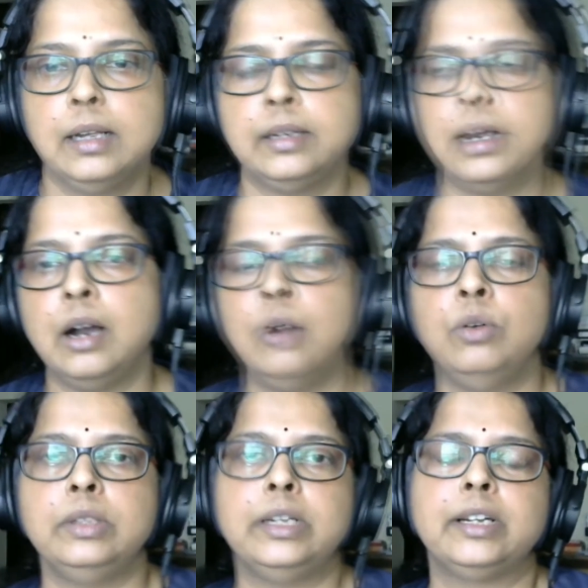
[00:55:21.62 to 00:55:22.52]

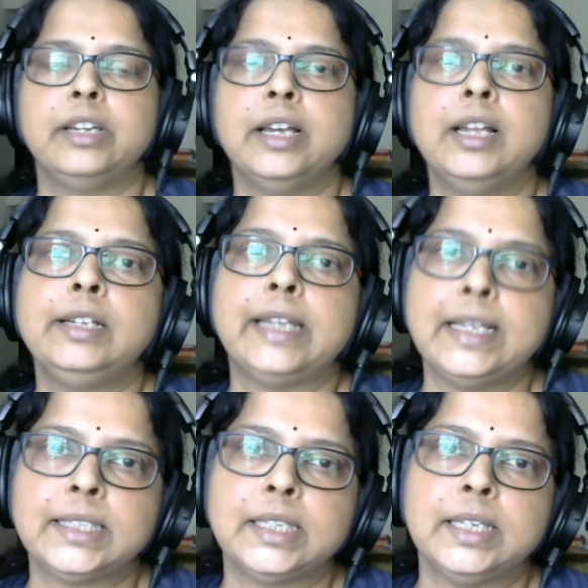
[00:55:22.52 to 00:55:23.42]
Now the real
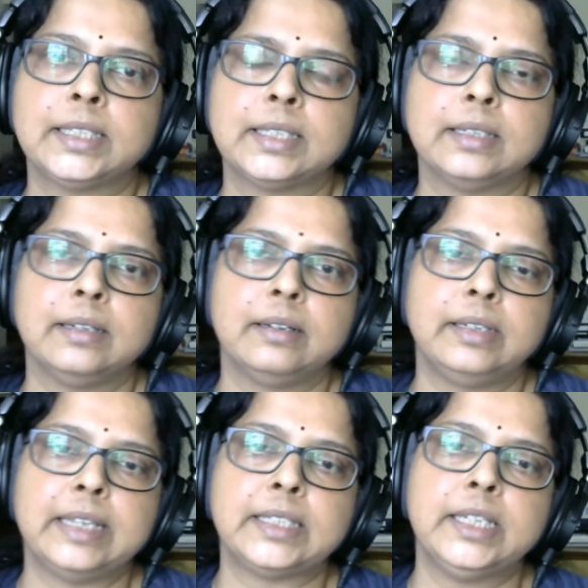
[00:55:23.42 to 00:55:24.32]
test is
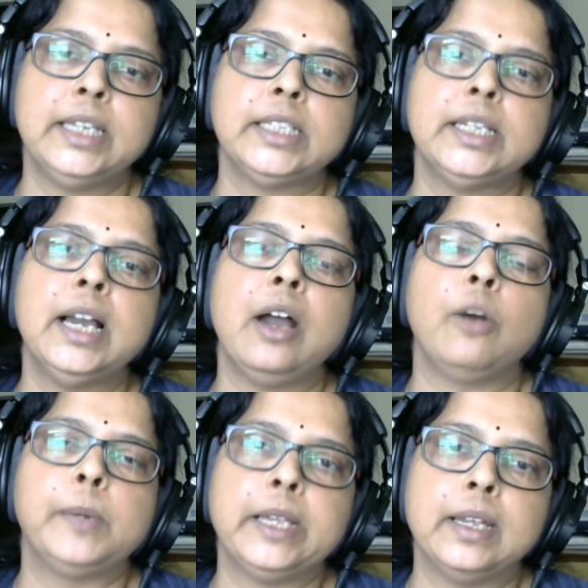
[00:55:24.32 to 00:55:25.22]
testing it in an
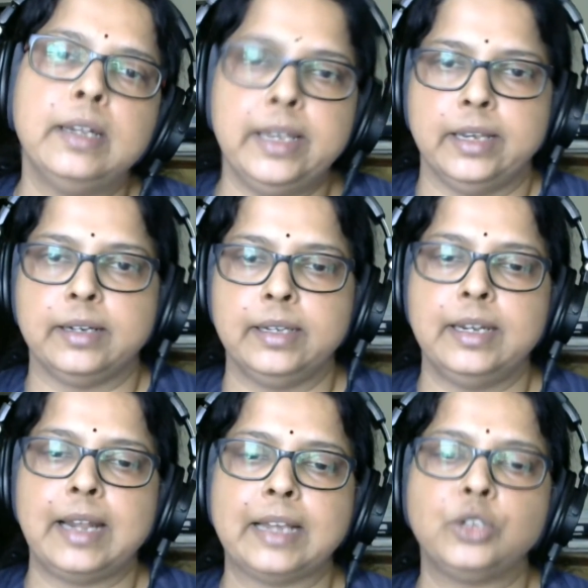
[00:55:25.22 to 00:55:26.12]
optical link. In
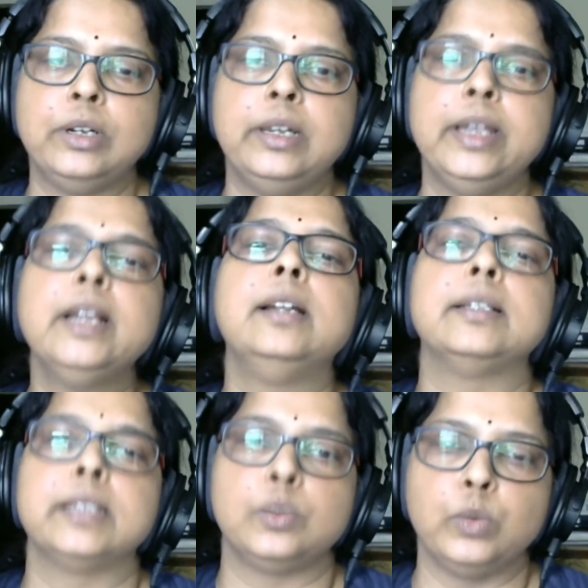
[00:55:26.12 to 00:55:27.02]
an actual link,
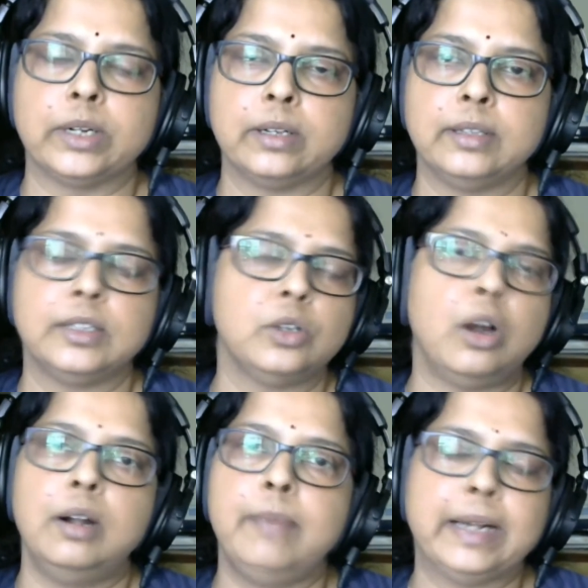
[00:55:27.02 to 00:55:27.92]
does it work? This is
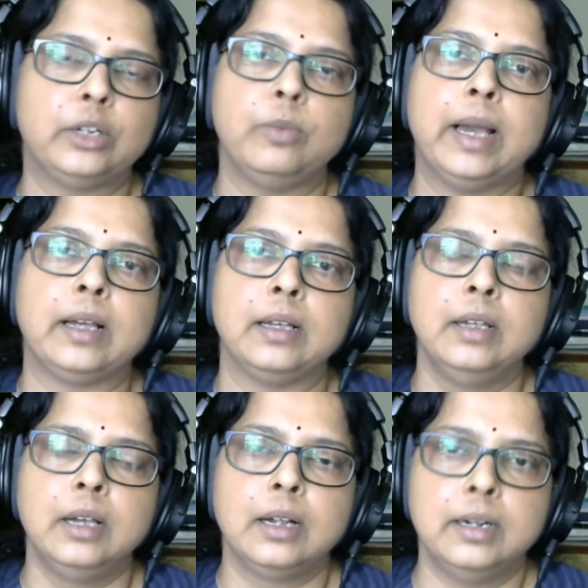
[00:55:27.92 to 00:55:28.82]
all back-to-back
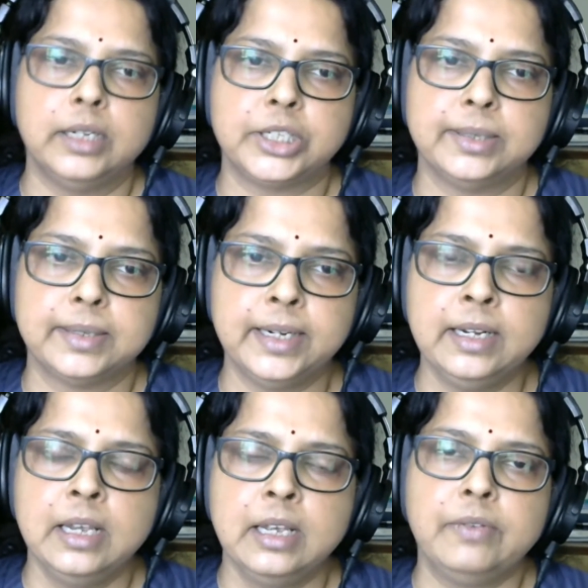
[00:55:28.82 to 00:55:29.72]
condition, right?